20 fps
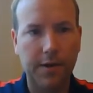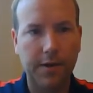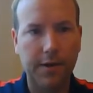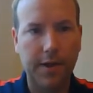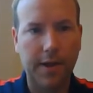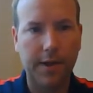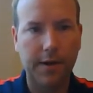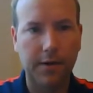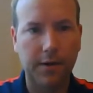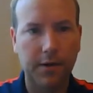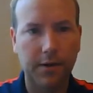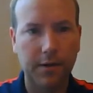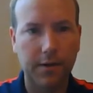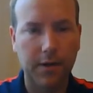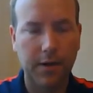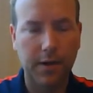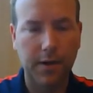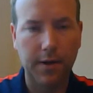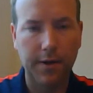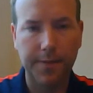That'll
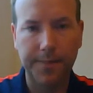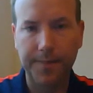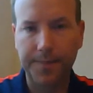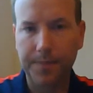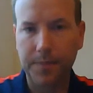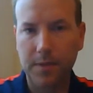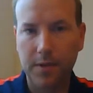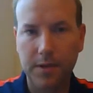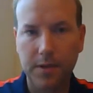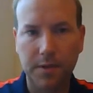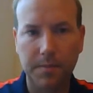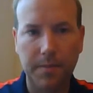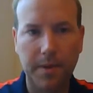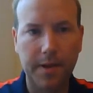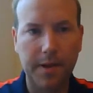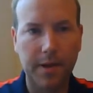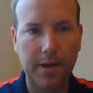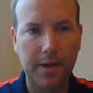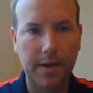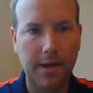
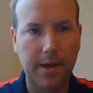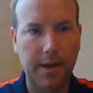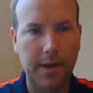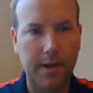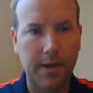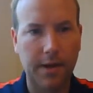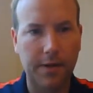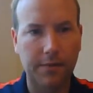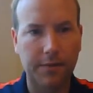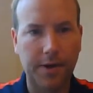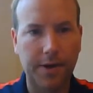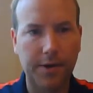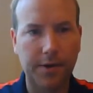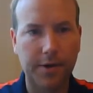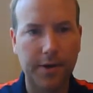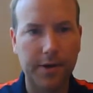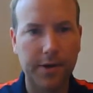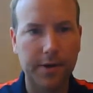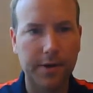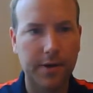submit it and render
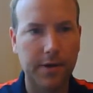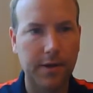it